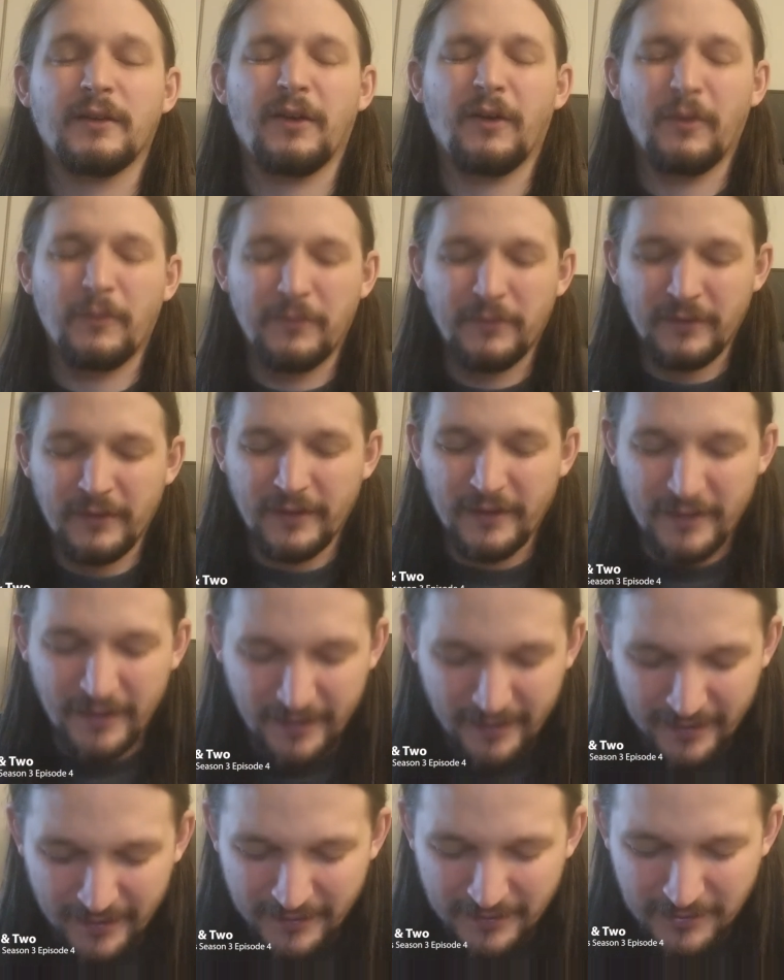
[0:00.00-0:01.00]
Hopefully
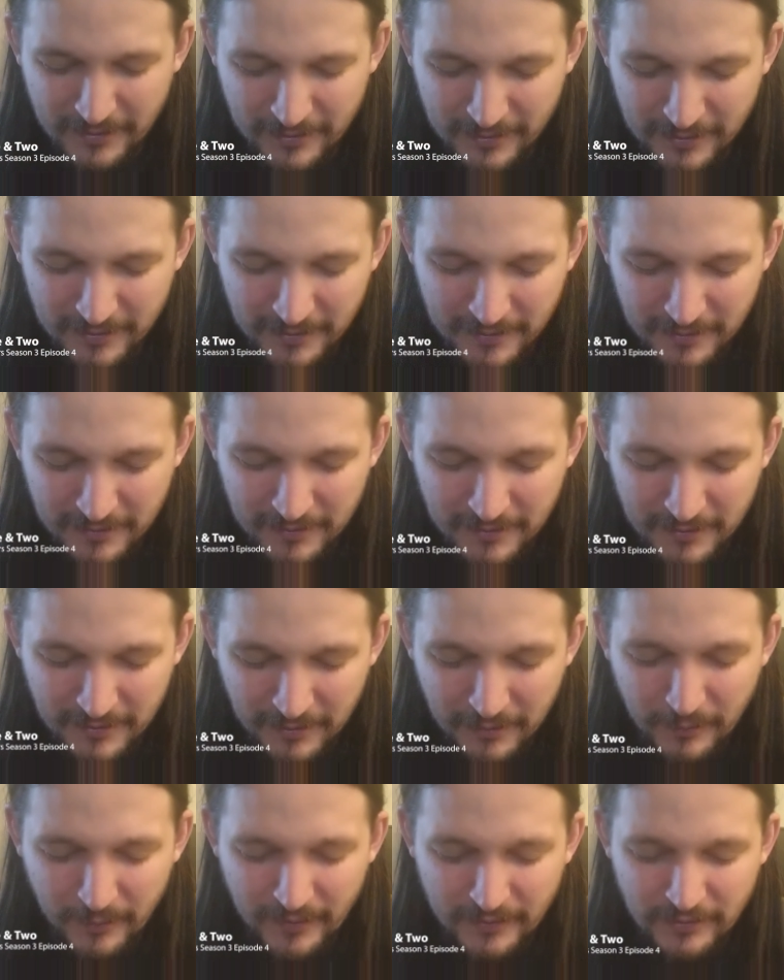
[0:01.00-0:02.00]
that answered the
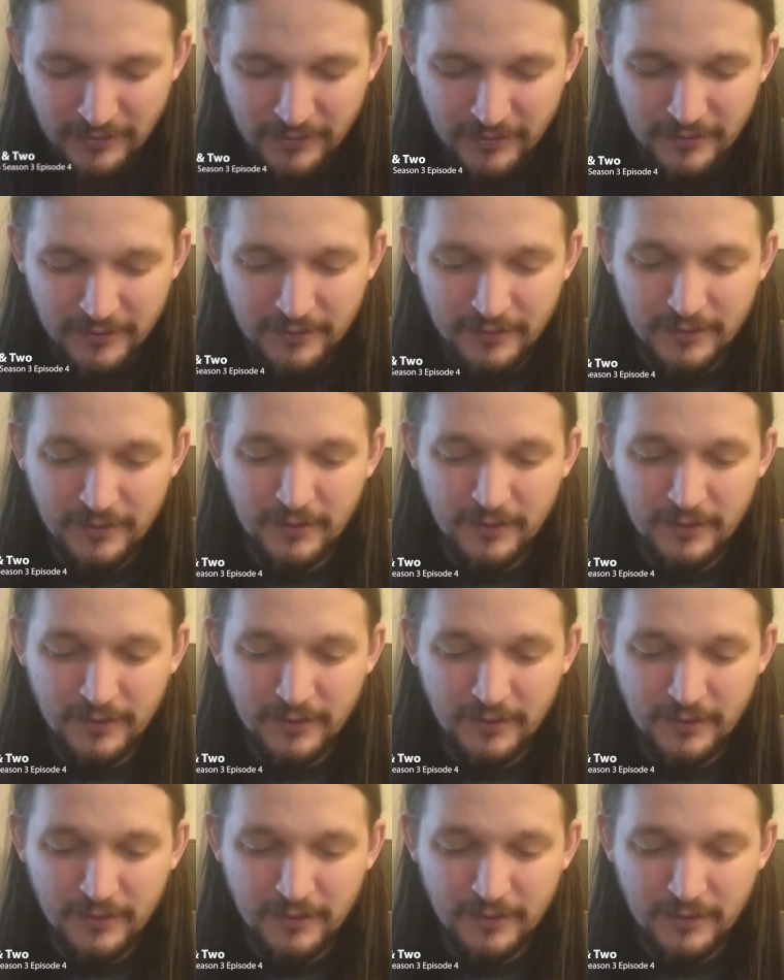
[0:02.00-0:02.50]
question.